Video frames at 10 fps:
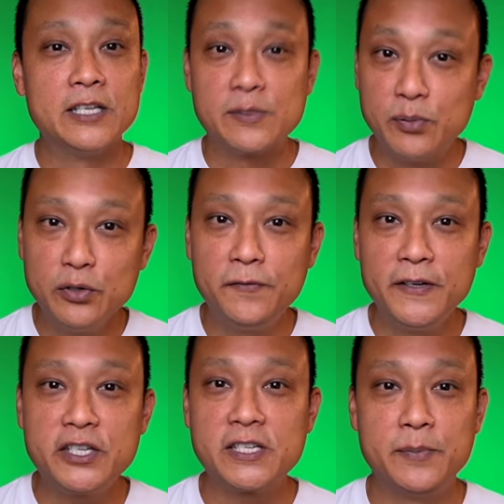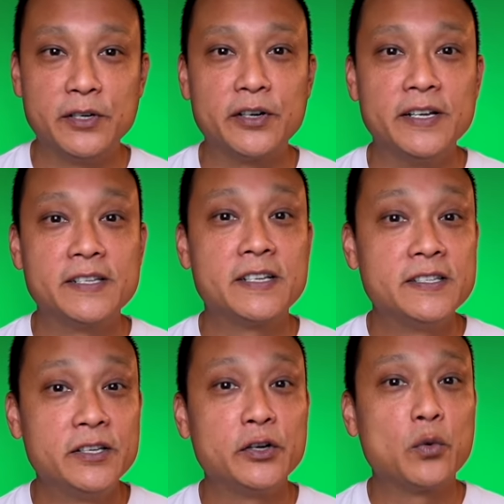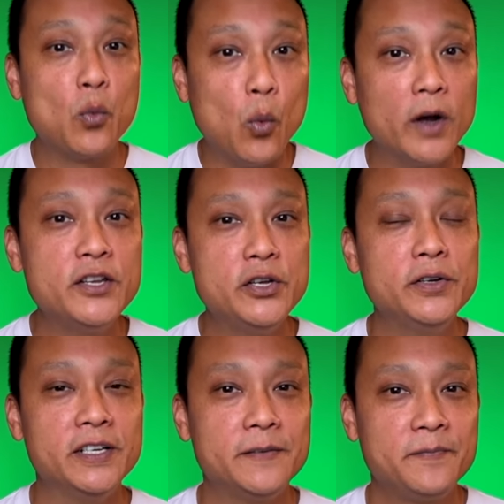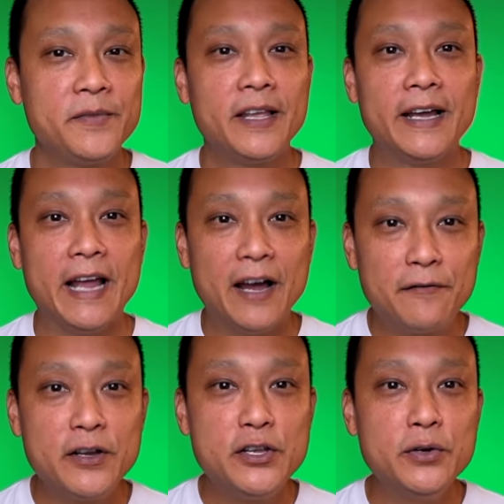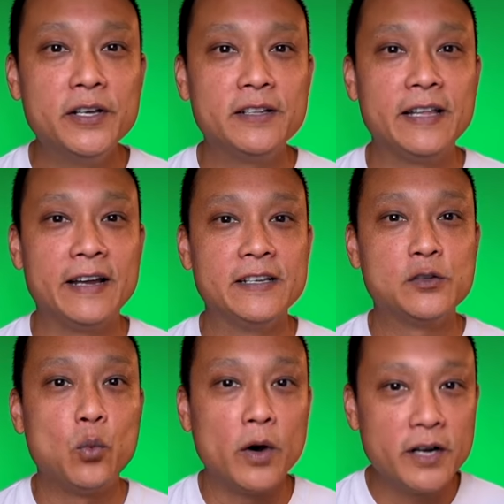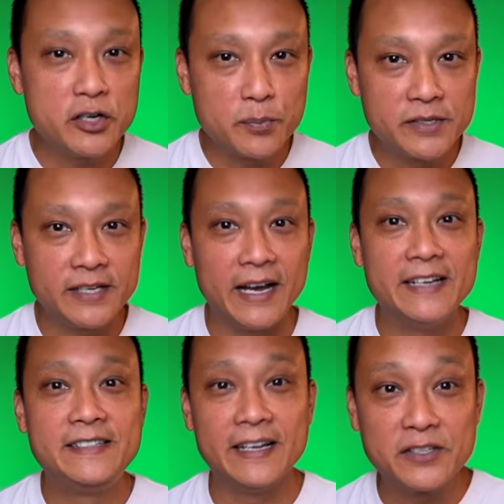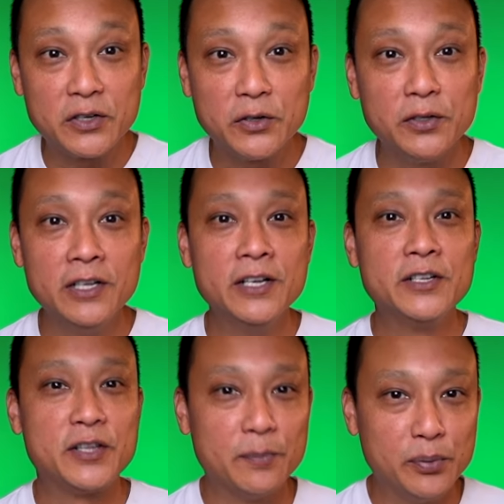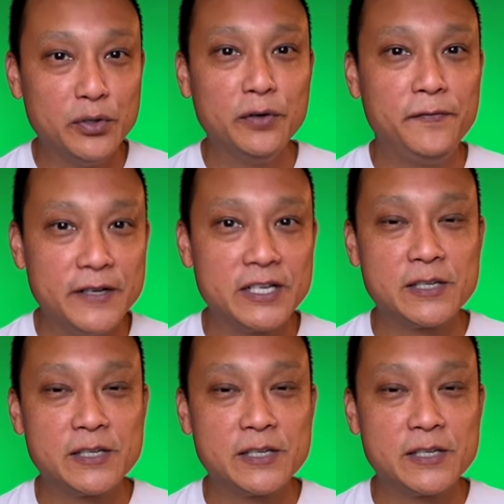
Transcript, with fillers: This blue fidget spinner is considered one unit and every unit that is 100% identical to the blue fidget